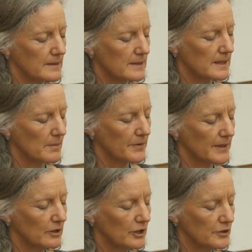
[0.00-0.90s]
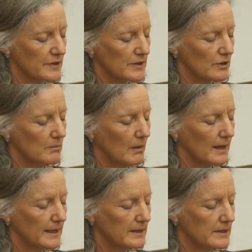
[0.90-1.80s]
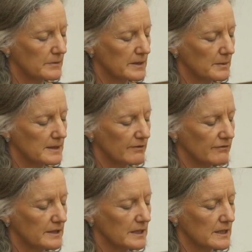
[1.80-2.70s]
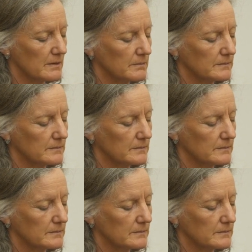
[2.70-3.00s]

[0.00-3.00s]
something you noticed your mind was a bit different,